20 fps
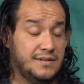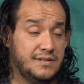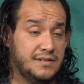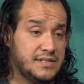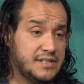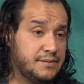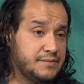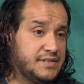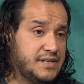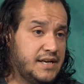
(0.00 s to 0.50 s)

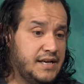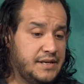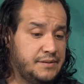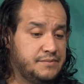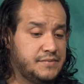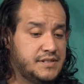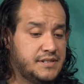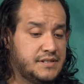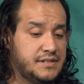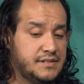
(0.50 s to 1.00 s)

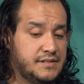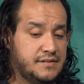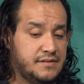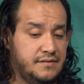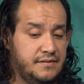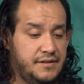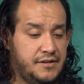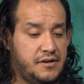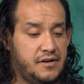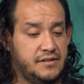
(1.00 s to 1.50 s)
Sometimes
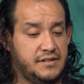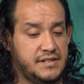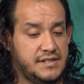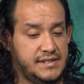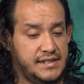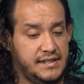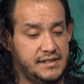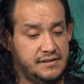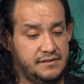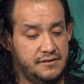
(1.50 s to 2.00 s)
they're
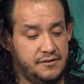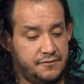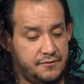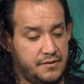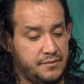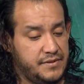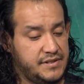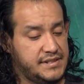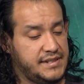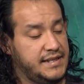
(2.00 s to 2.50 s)

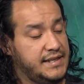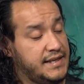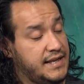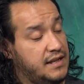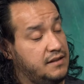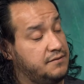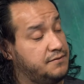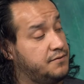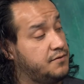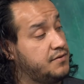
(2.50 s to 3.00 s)
from the state of
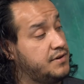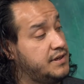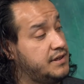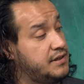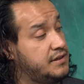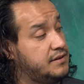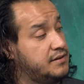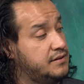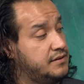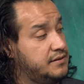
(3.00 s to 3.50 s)

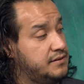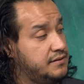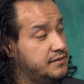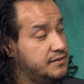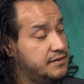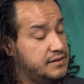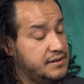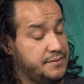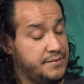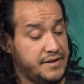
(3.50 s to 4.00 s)
California,
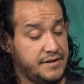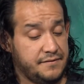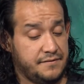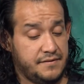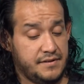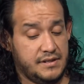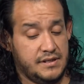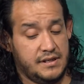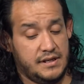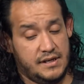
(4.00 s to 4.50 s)
the
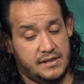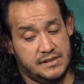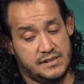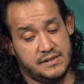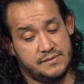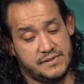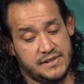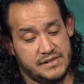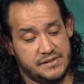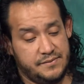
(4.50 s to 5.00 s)
benefit, and
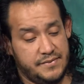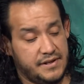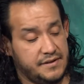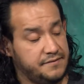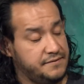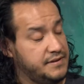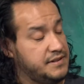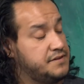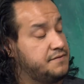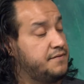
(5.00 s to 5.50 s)
sometimes the
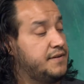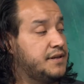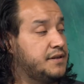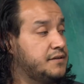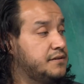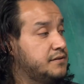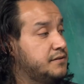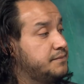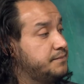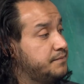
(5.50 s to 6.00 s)
benefit's
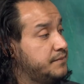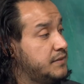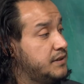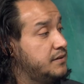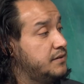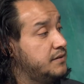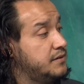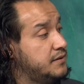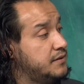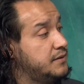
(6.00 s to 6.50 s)
federal.
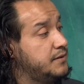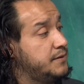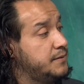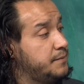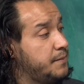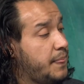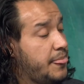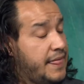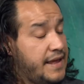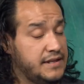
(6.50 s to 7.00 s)

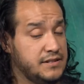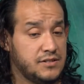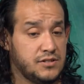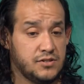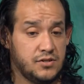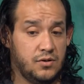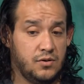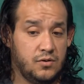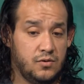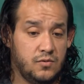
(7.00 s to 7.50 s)
And
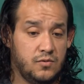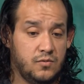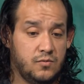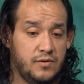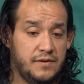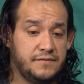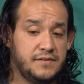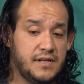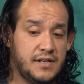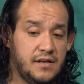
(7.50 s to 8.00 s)
so
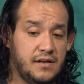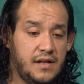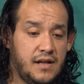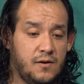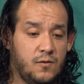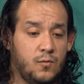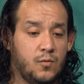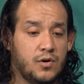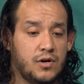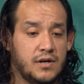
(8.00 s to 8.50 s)
we've done a lot
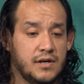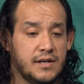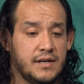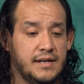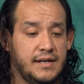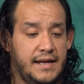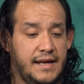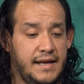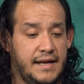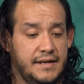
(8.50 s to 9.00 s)
of
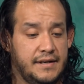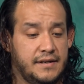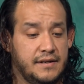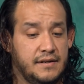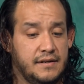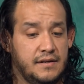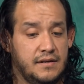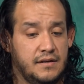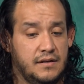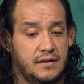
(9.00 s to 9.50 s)
work, and
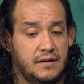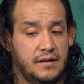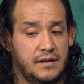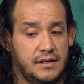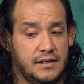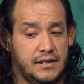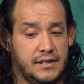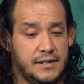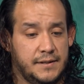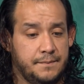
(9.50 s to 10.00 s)

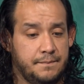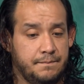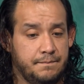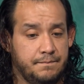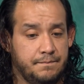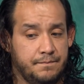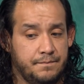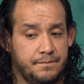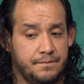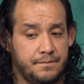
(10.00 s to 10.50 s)

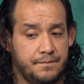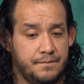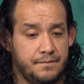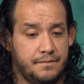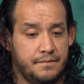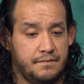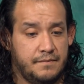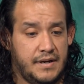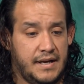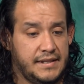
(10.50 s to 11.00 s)

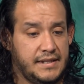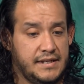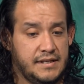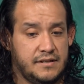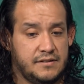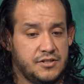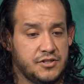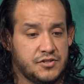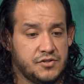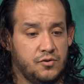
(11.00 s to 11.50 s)
I
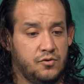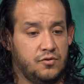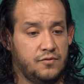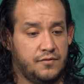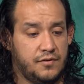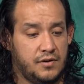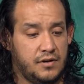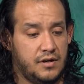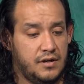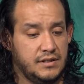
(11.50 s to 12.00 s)
think just
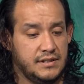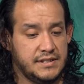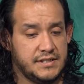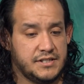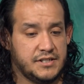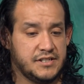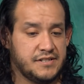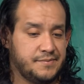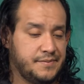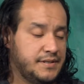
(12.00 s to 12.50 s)
overall, it's
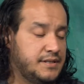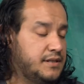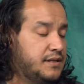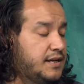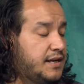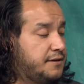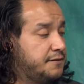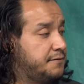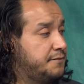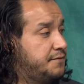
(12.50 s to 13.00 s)
just been a
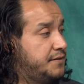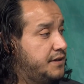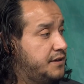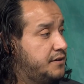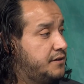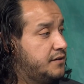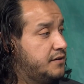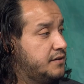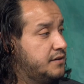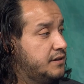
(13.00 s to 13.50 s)
lot of
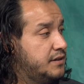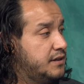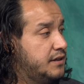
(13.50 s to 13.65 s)
fear.